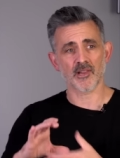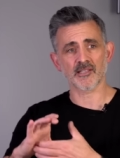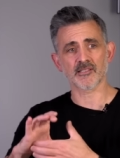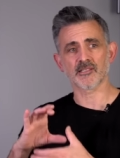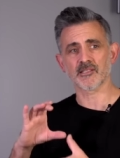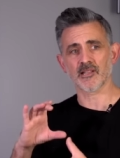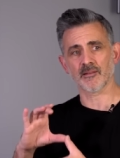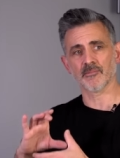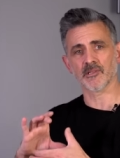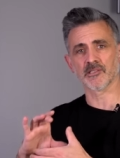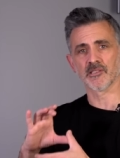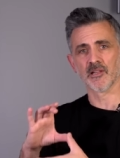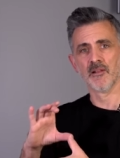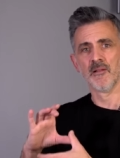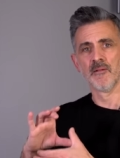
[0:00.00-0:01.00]
That's the same
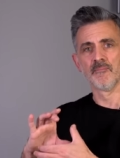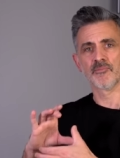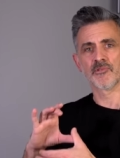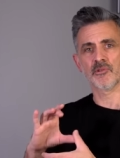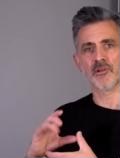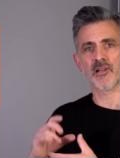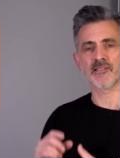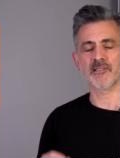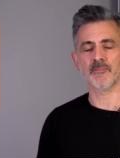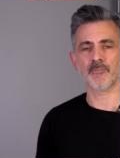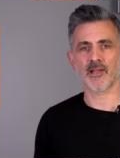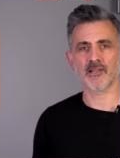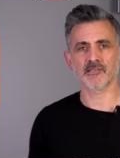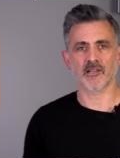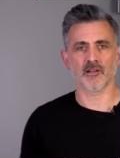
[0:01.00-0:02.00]
as two elastic
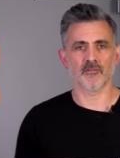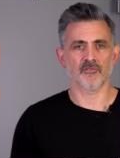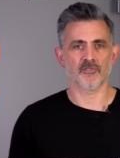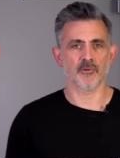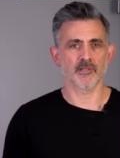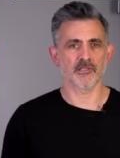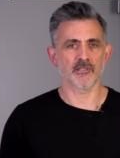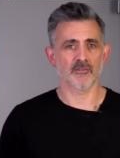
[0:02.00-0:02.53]
bands going through each